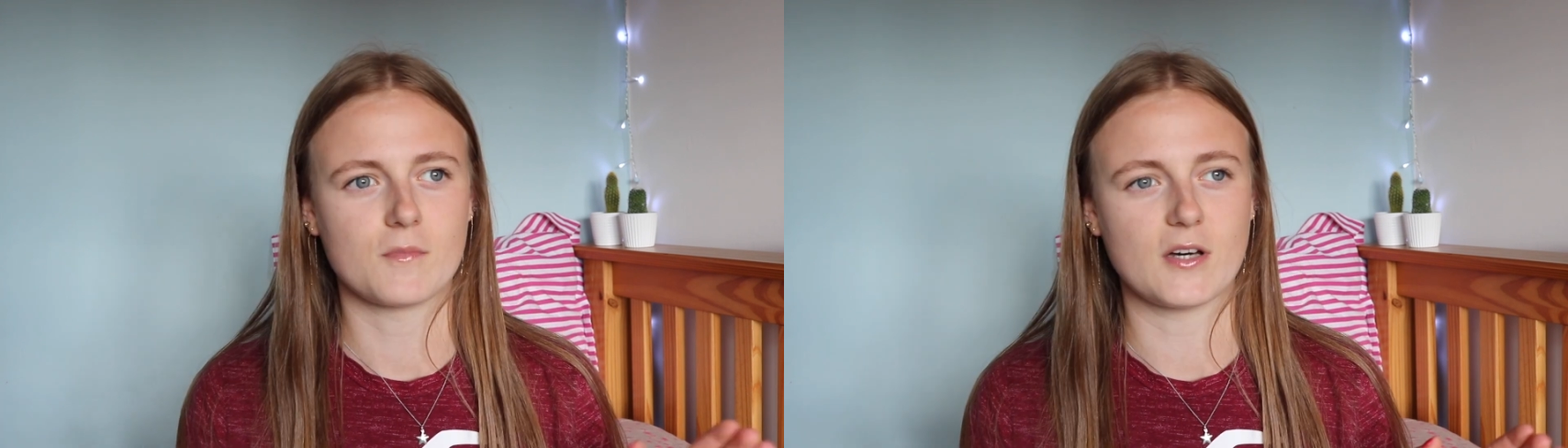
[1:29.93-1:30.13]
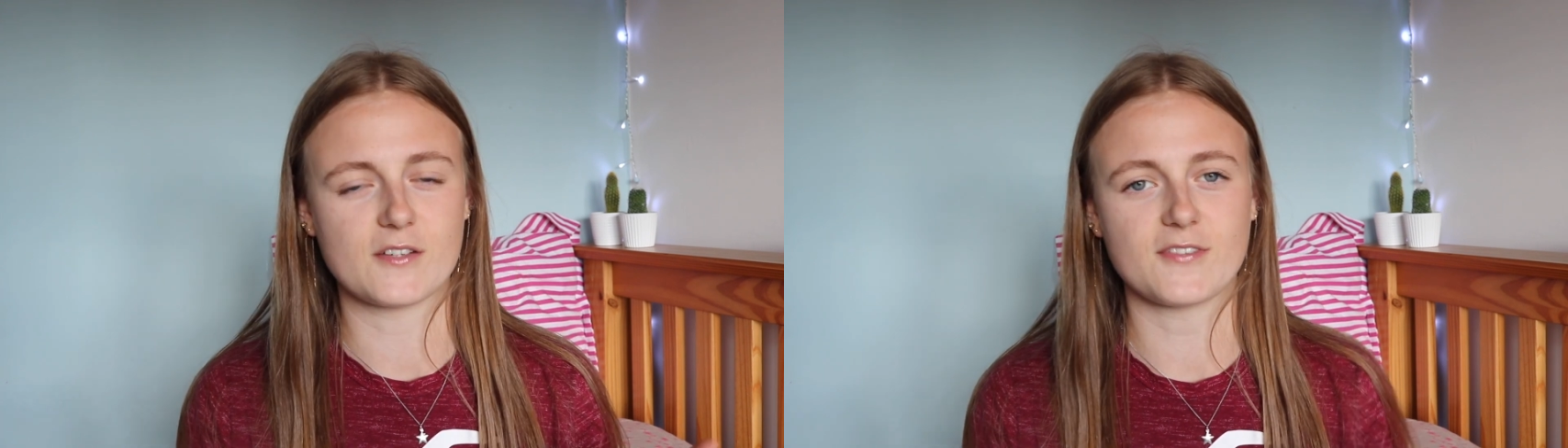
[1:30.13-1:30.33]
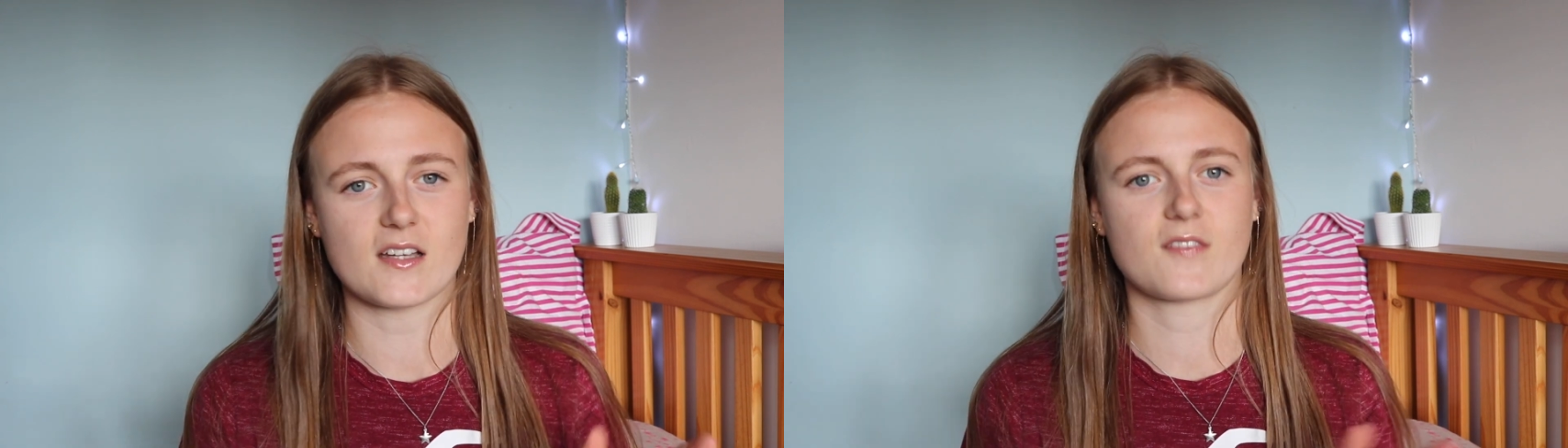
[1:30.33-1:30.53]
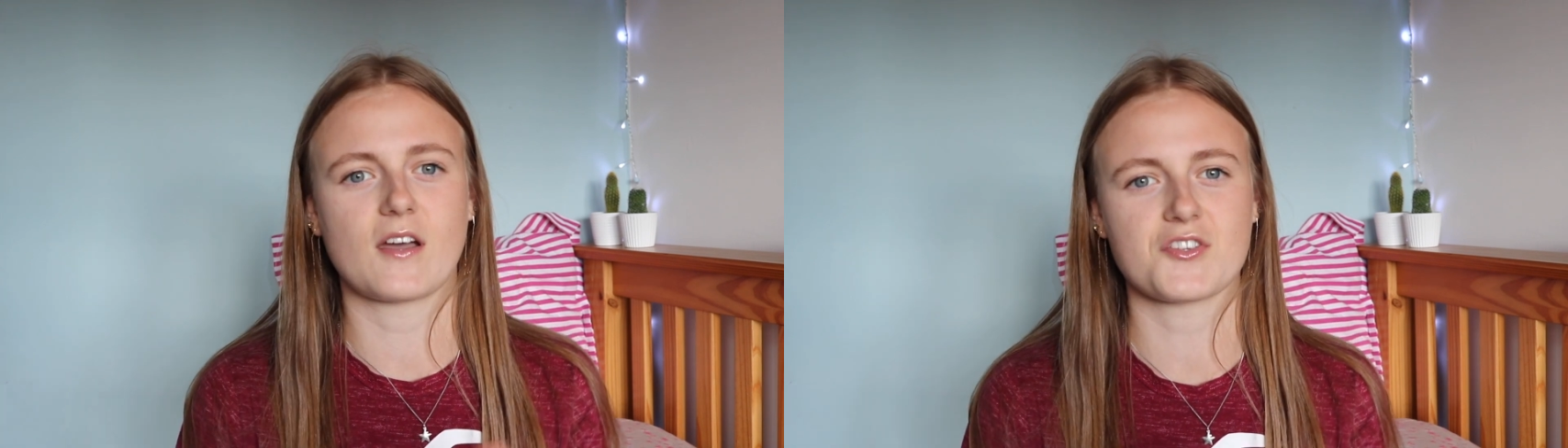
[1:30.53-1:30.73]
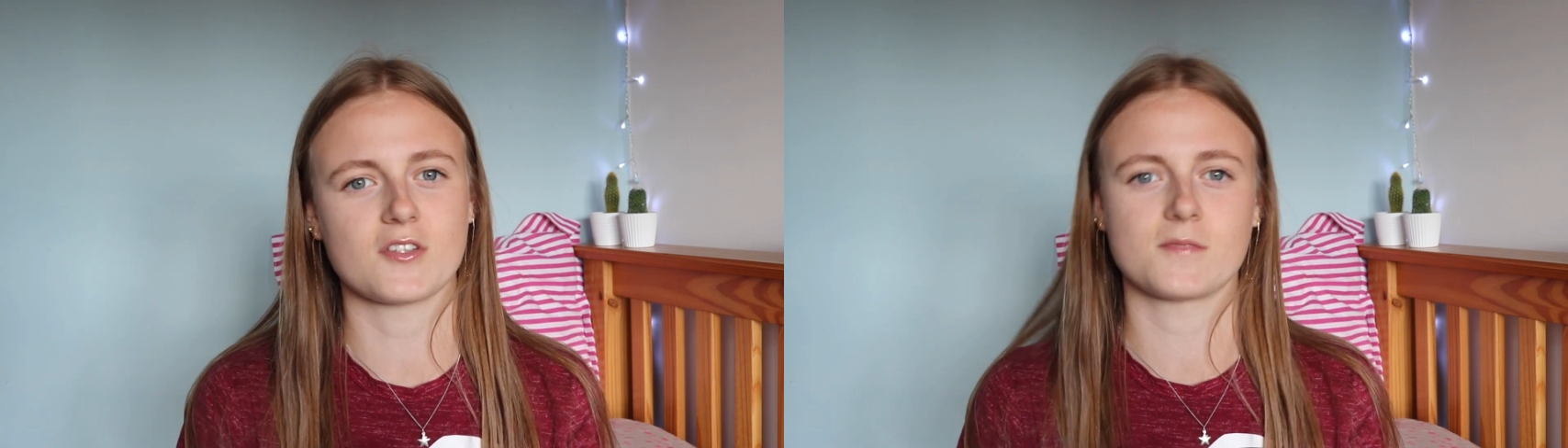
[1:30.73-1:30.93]
but fast
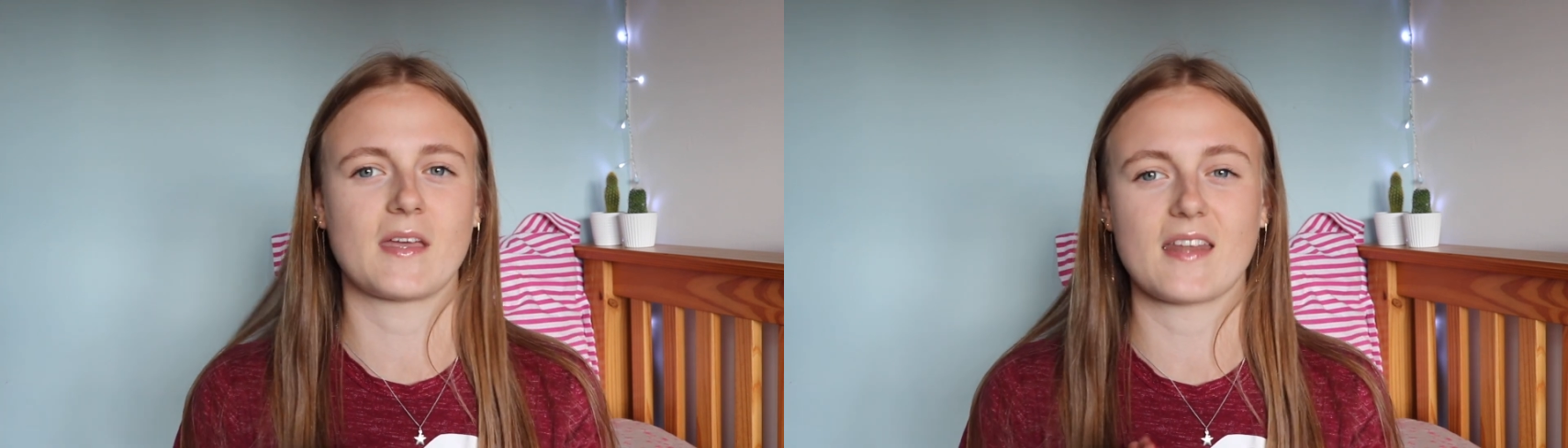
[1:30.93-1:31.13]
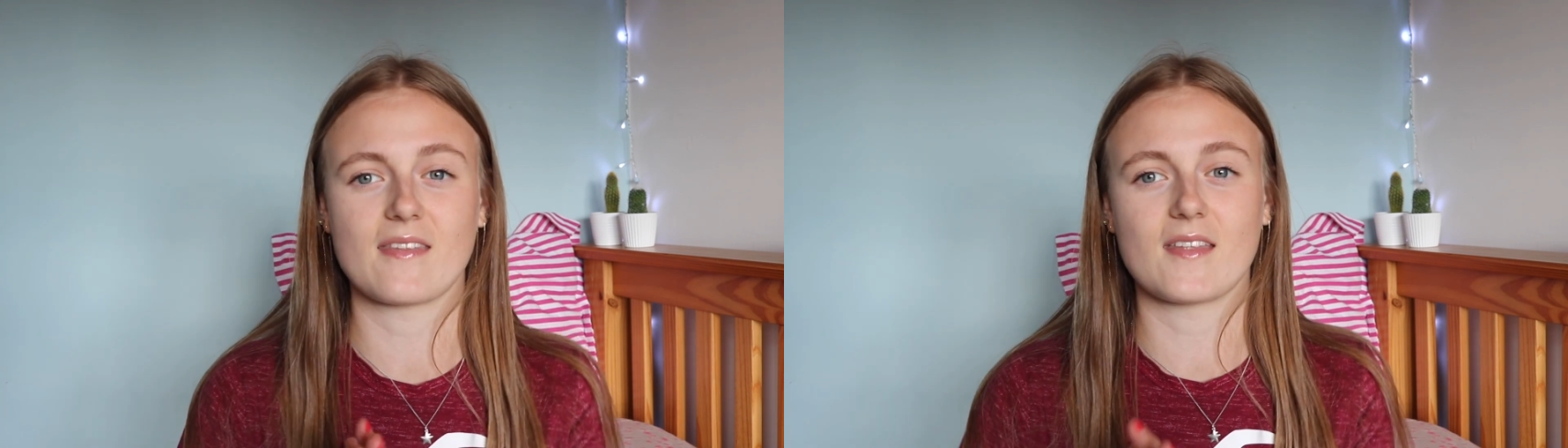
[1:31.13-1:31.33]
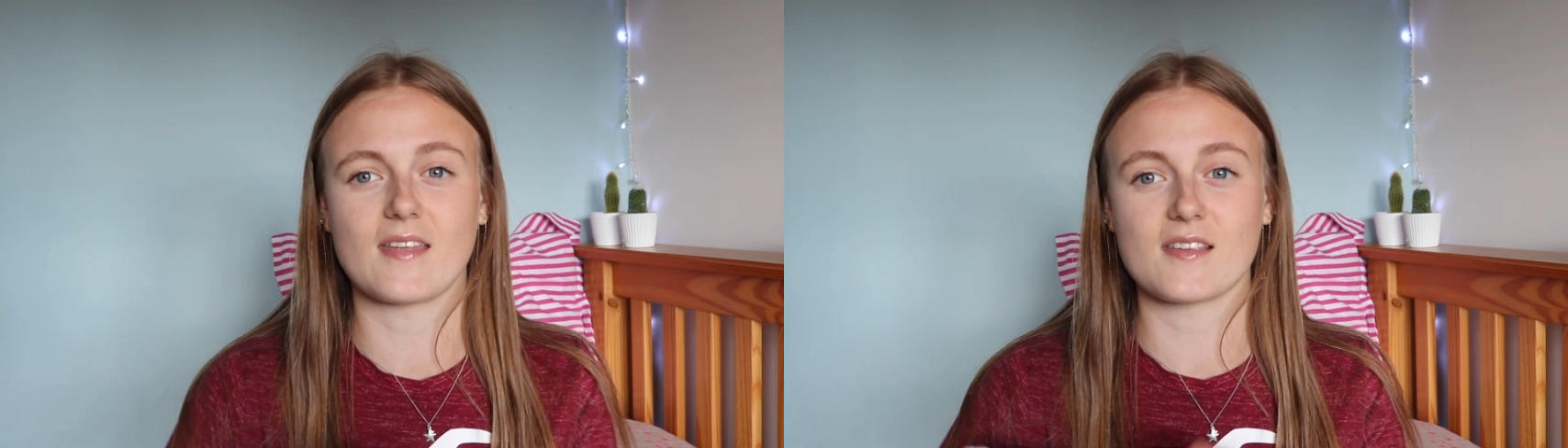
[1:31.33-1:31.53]
fashion has made it that